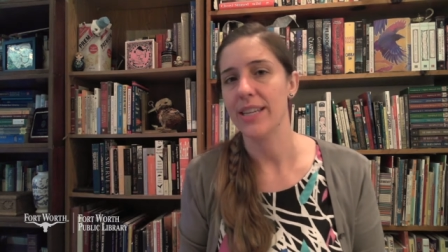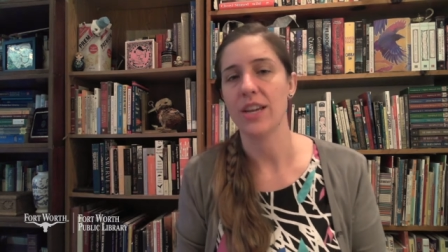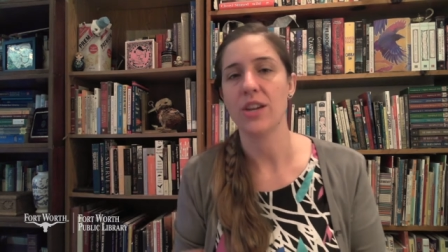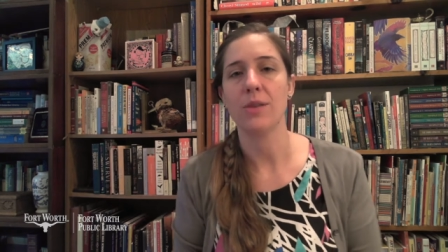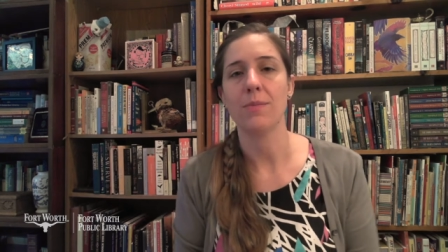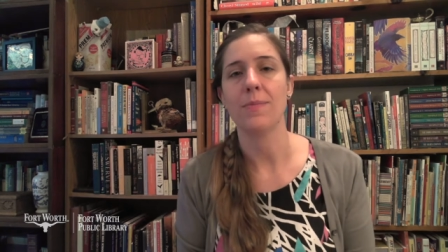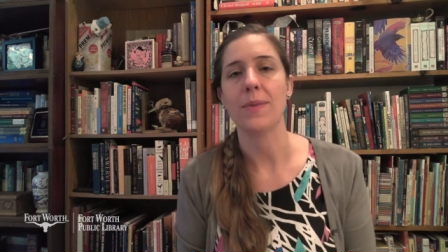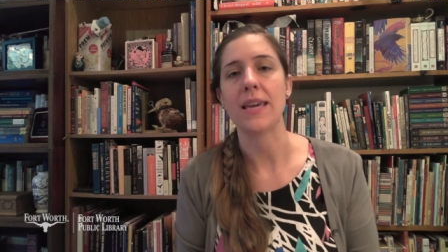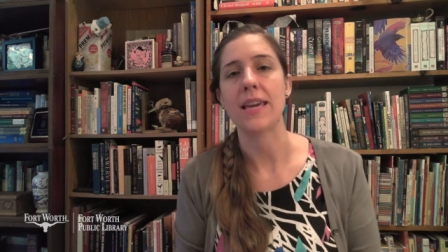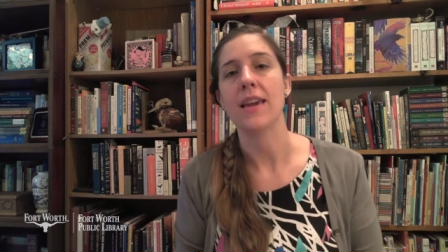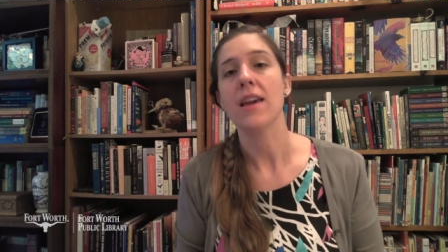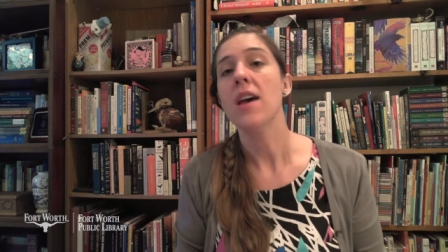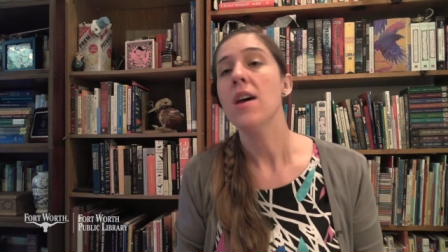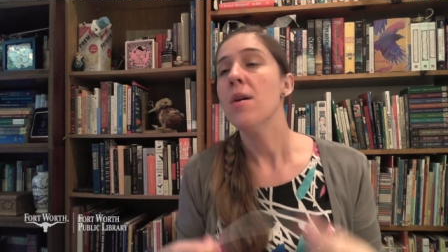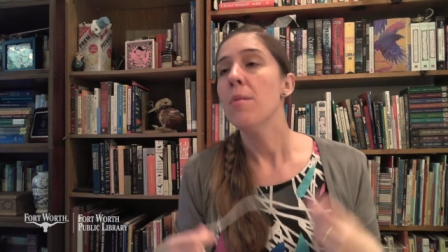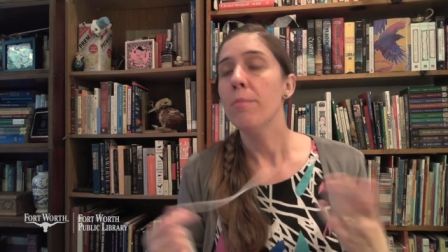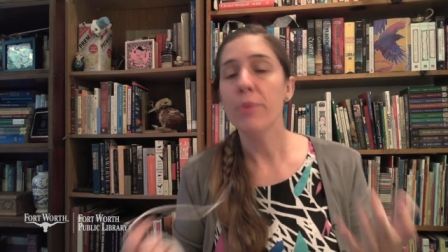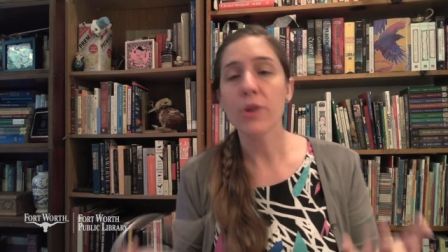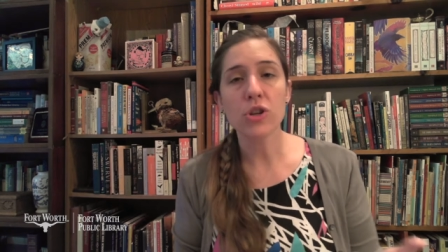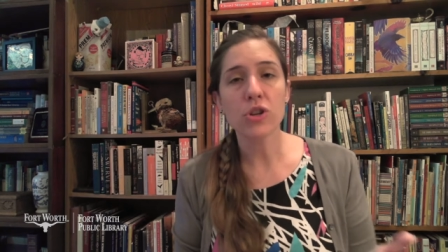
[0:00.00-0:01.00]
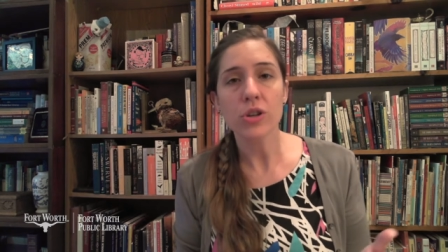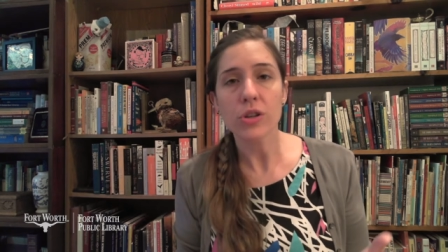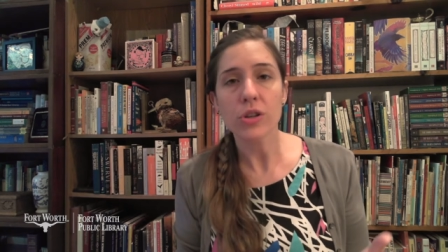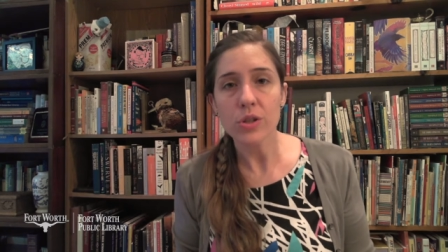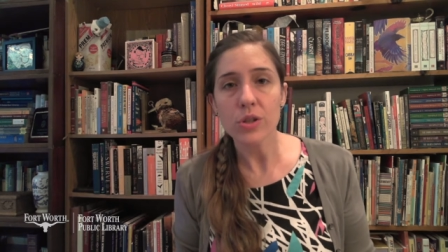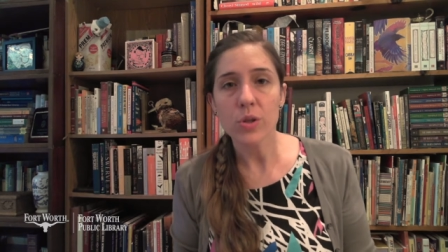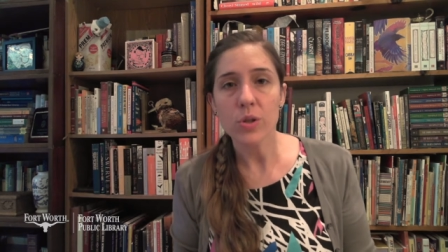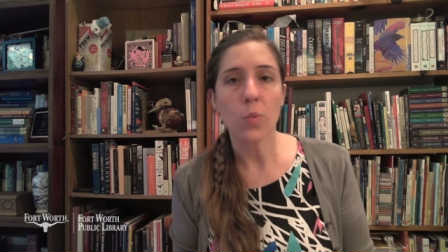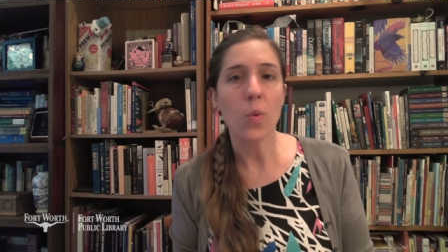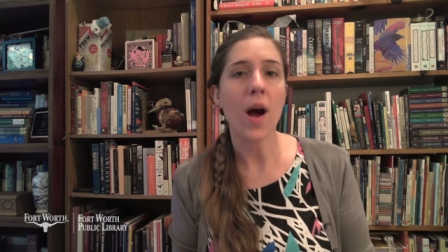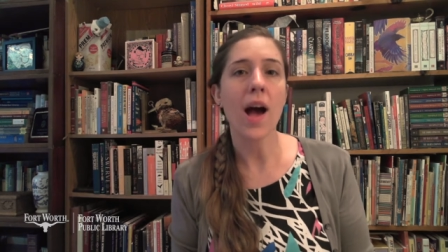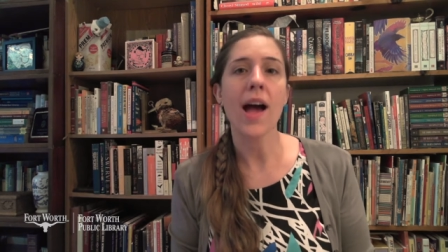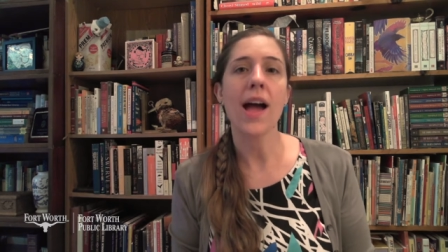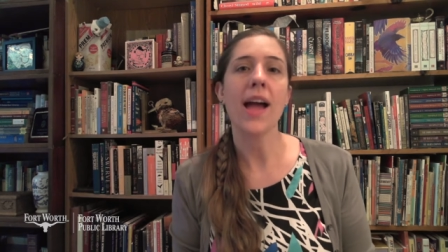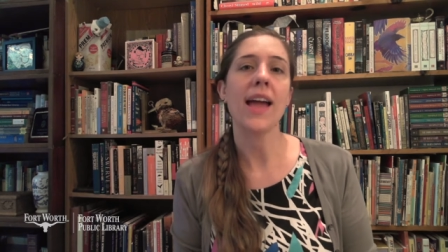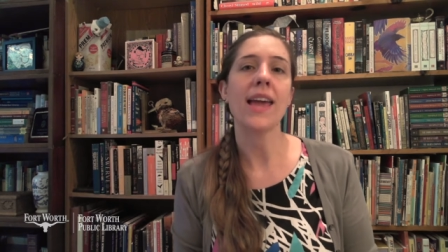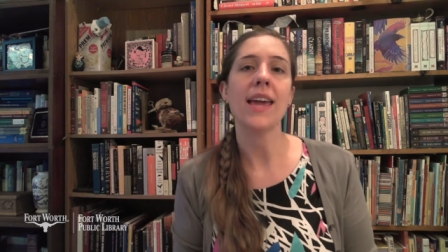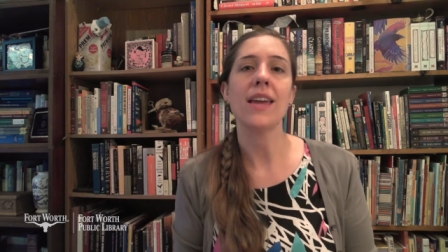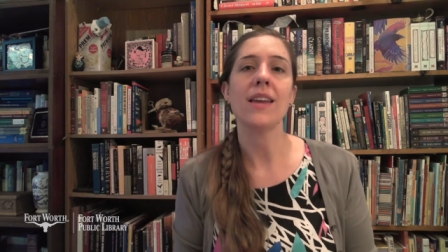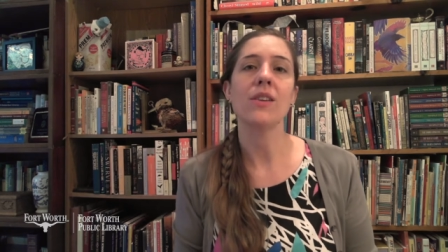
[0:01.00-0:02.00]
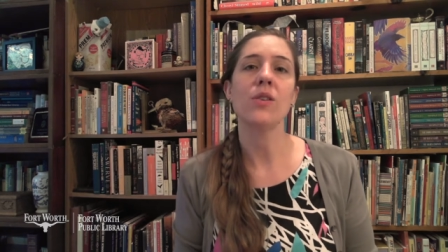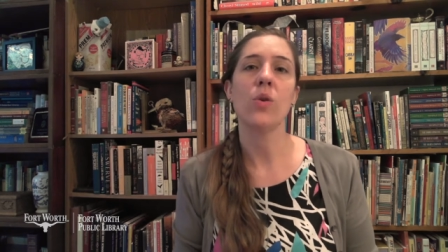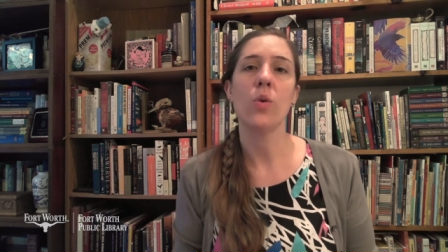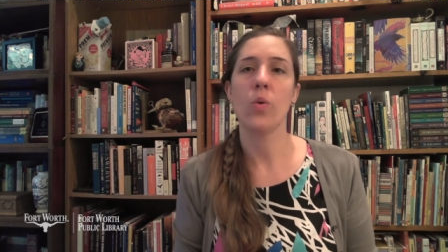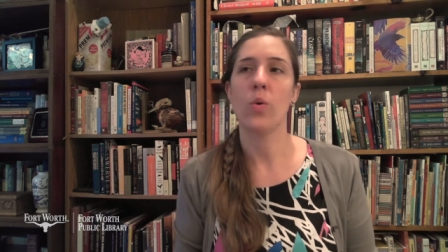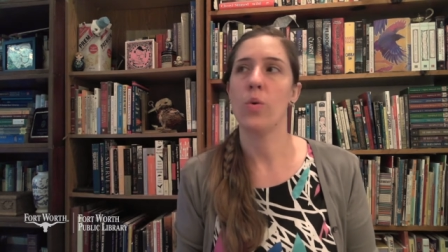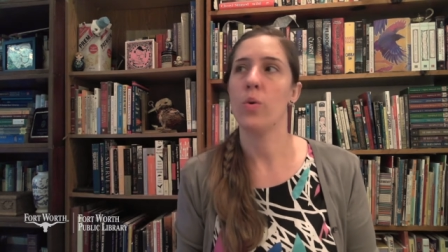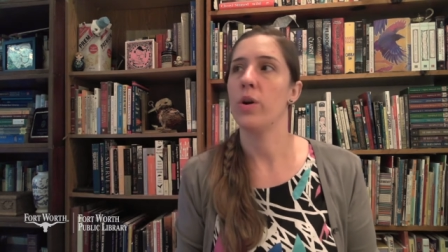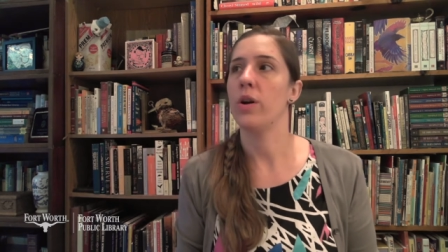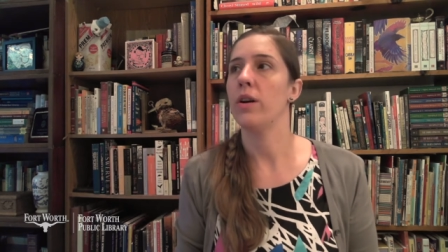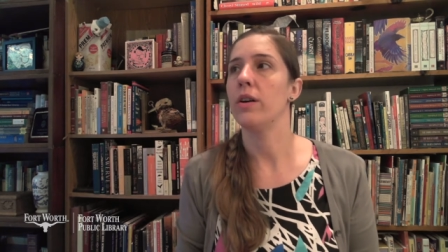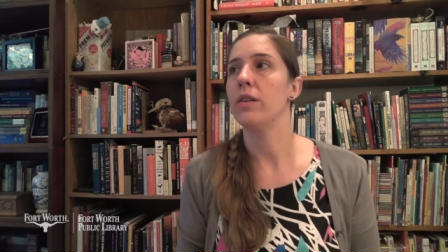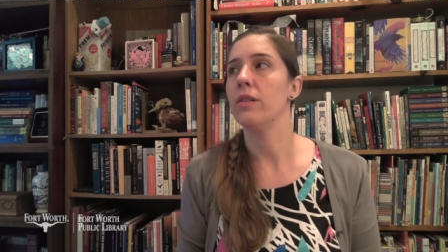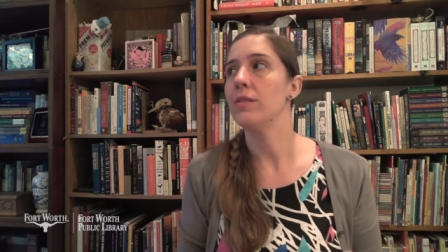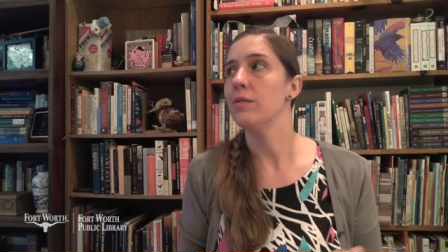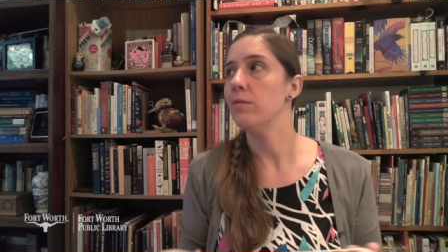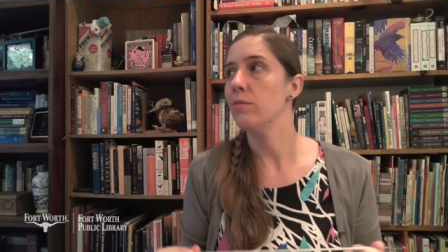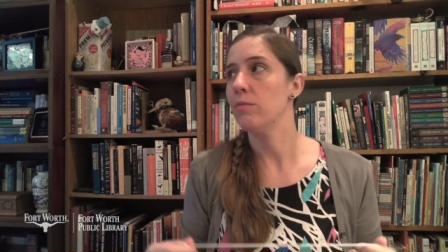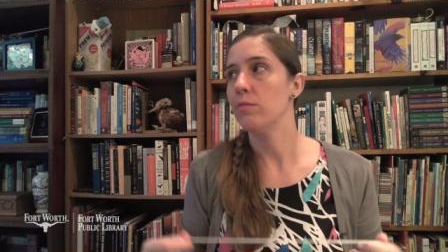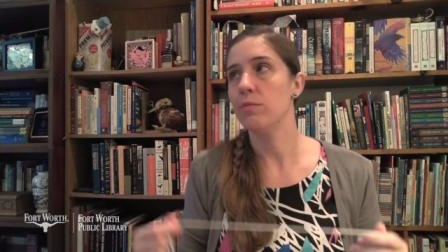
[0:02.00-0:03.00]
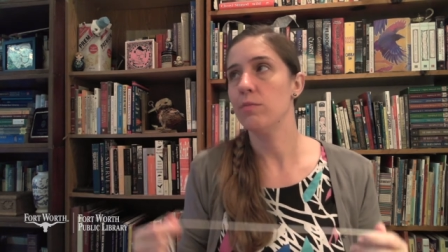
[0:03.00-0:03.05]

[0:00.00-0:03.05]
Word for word: It could be butcher's twine or